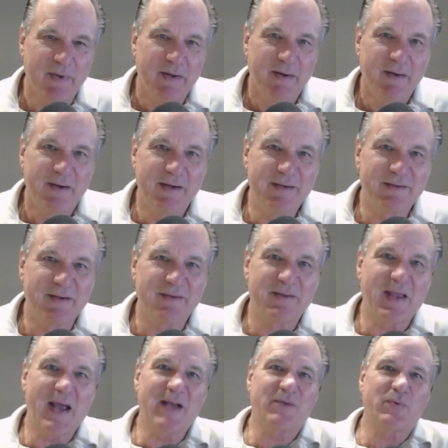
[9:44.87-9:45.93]
And he says,
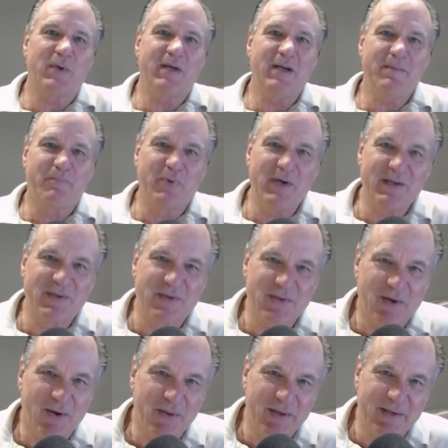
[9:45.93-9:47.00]
that's what he preaches
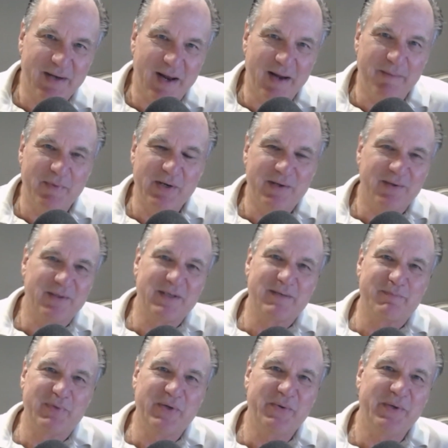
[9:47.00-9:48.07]
all the time until he's
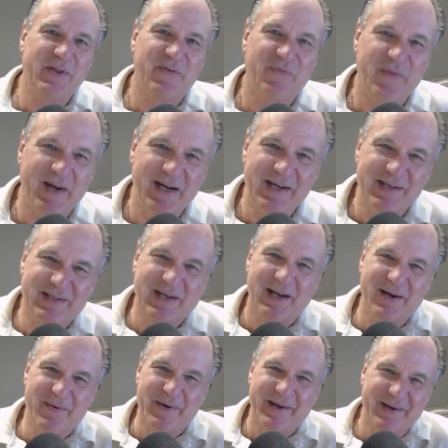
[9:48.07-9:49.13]
blue in the face,
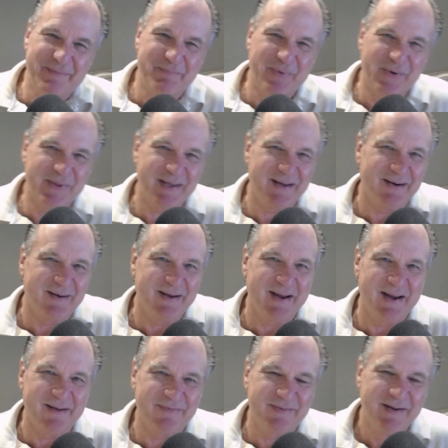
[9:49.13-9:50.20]
and we both had a
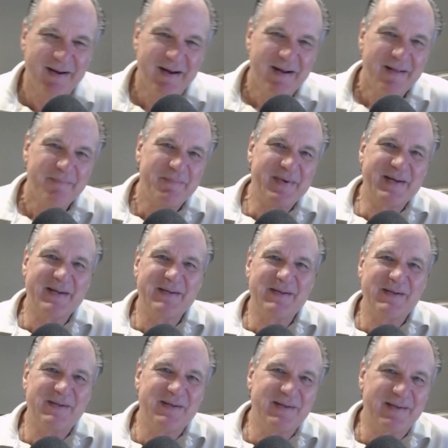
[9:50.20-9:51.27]
laugh, because you
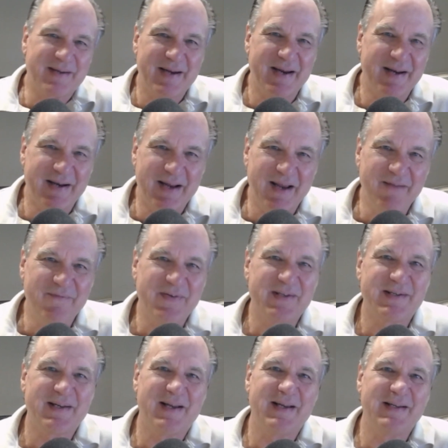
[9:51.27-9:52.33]
just can't
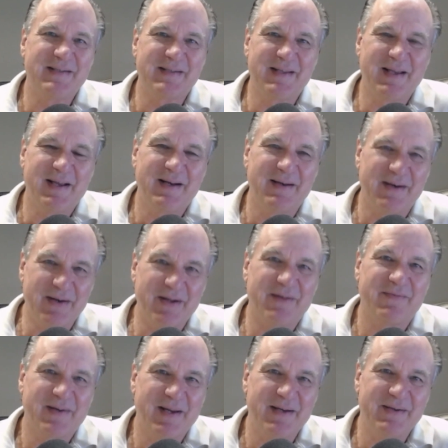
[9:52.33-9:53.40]
emphasize that
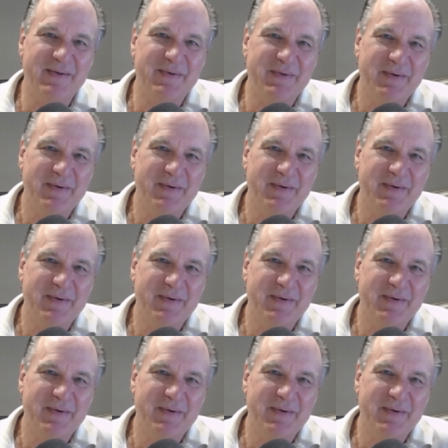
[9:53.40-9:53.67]
enough, can you?